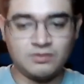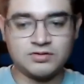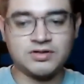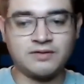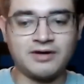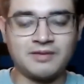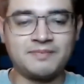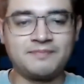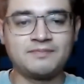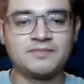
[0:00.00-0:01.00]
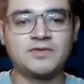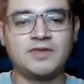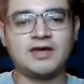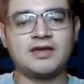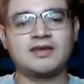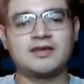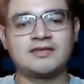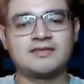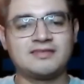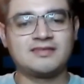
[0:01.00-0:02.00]
Showed up today,
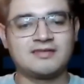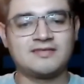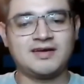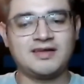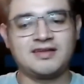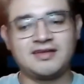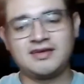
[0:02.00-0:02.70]
right?